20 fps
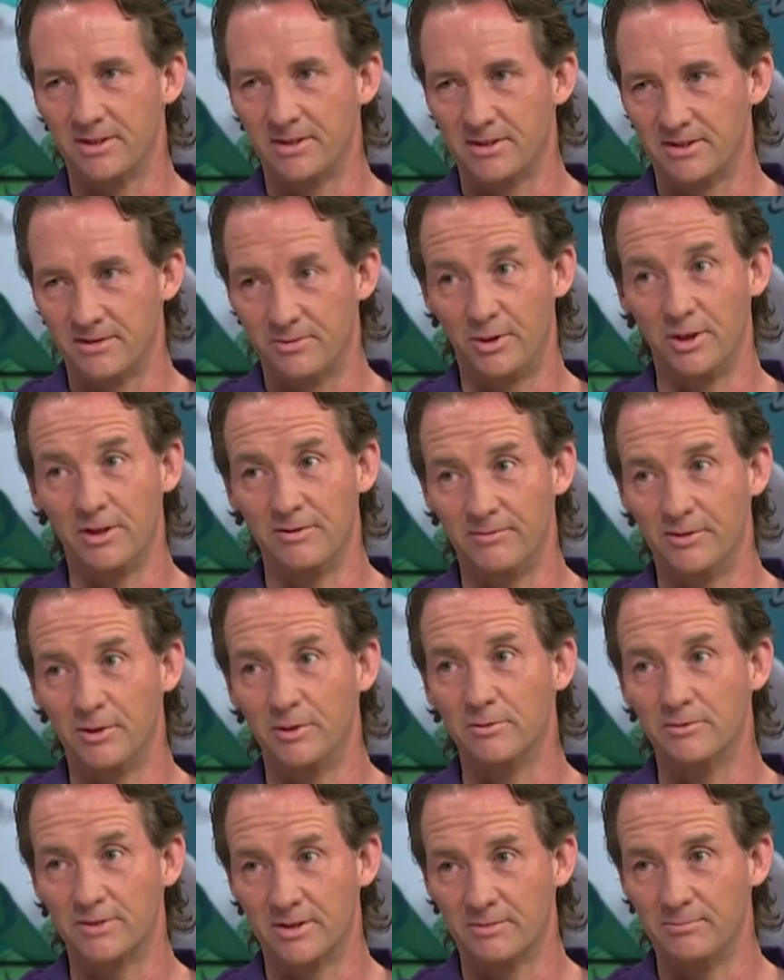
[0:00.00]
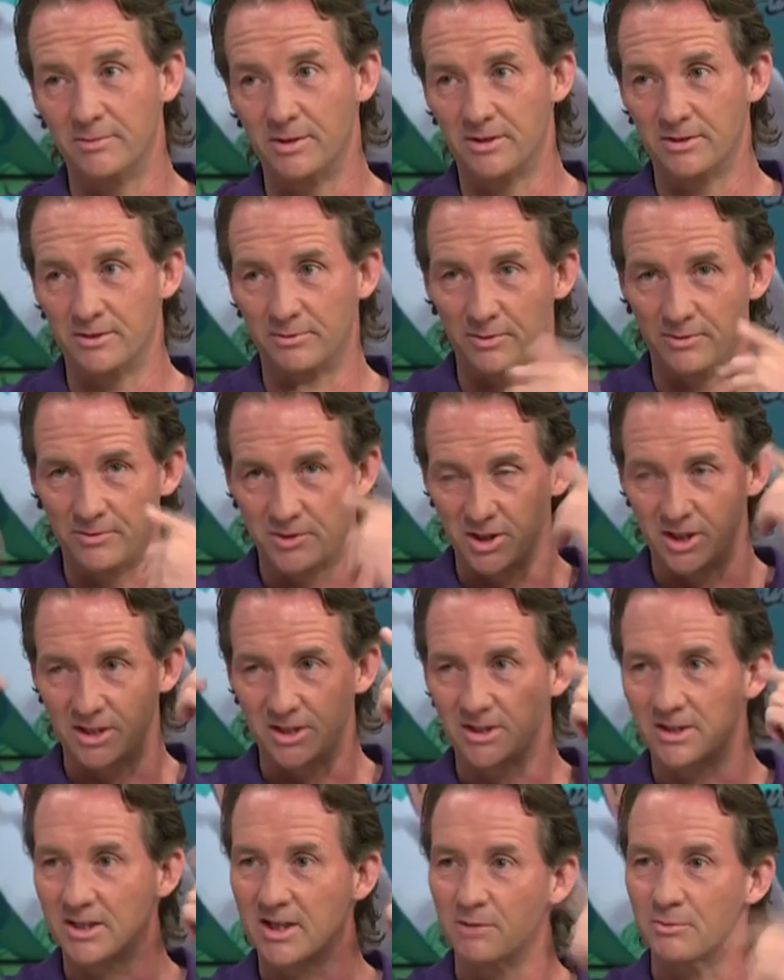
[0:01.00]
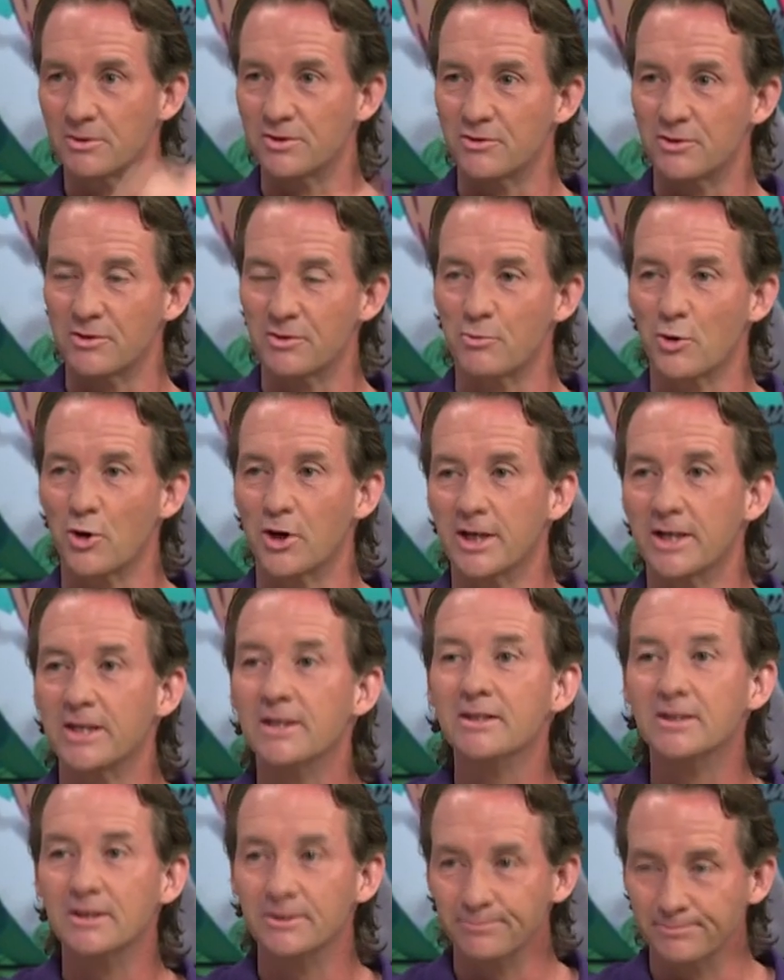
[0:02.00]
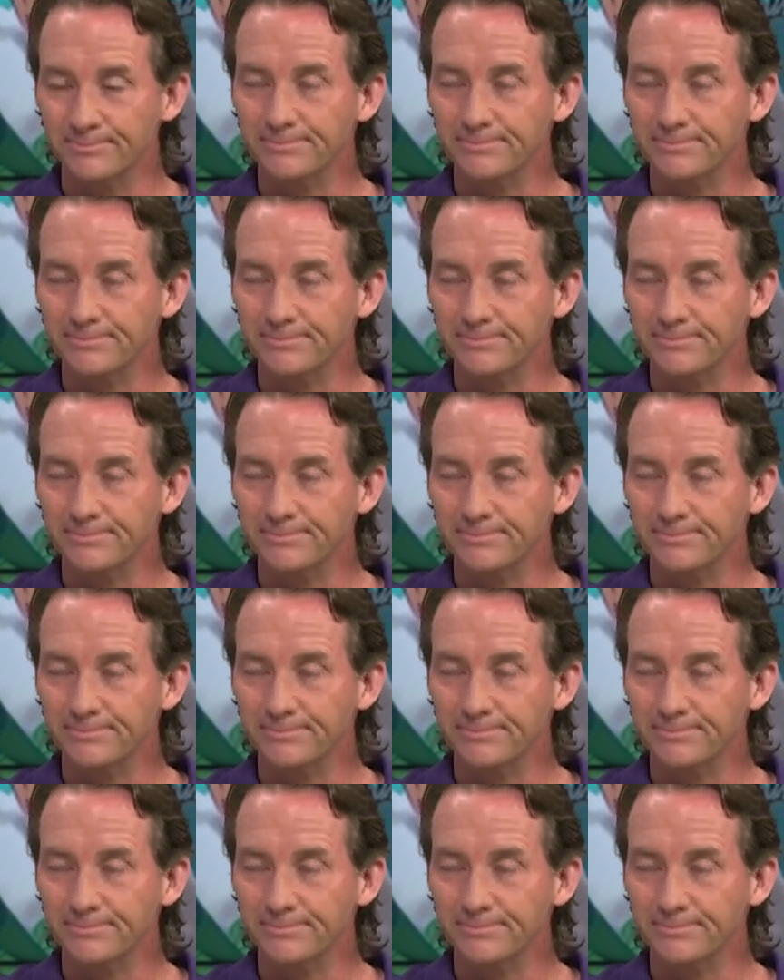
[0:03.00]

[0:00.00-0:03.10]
It's quite involved because we've changed the chemistry of the brain. Yeah,